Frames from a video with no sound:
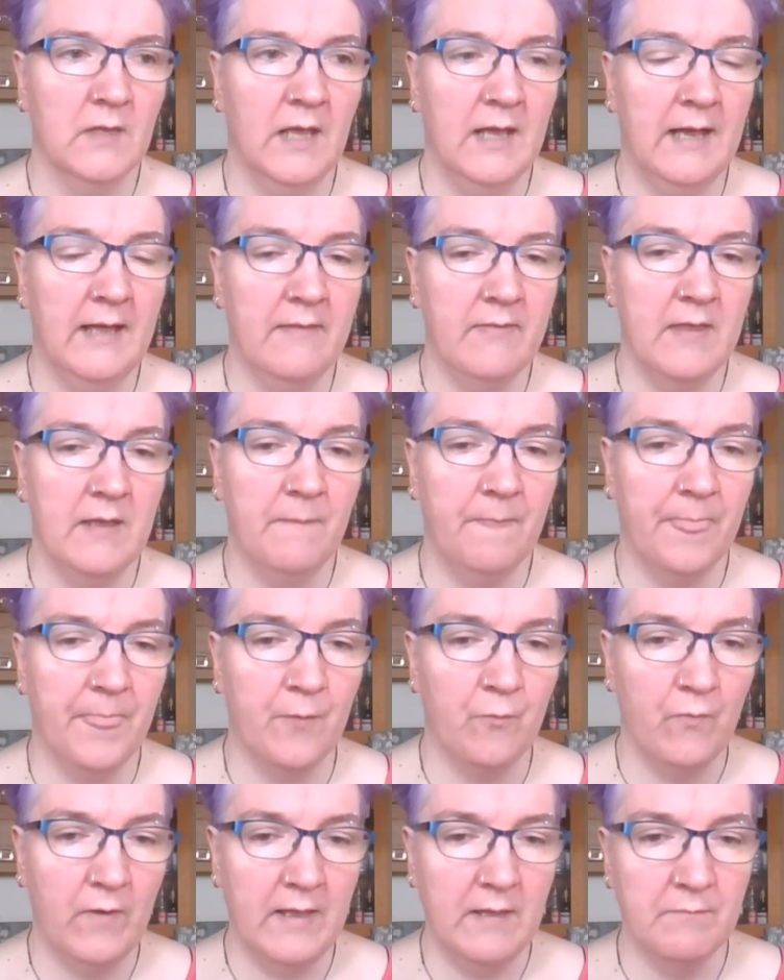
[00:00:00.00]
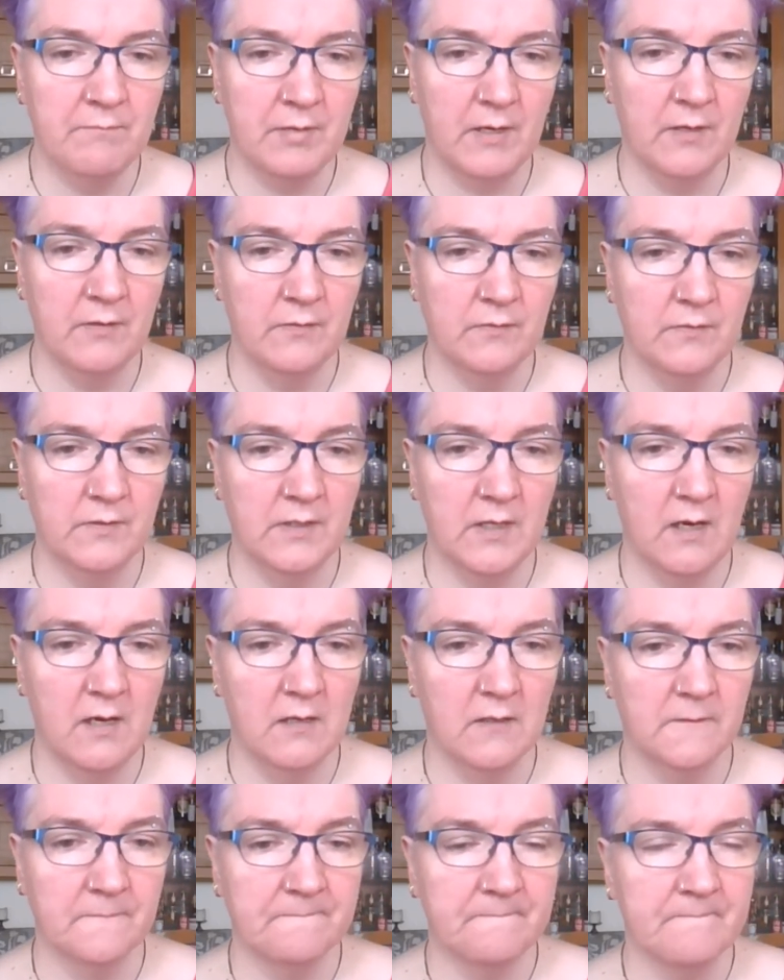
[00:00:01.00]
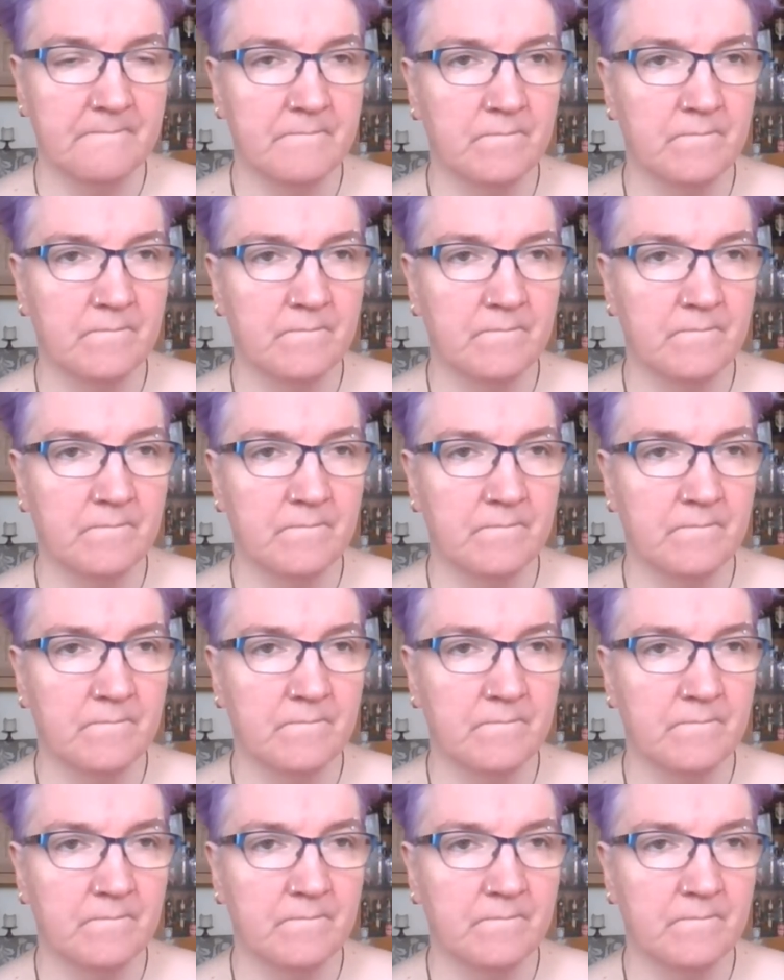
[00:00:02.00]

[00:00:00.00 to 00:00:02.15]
then the rainbow yarn,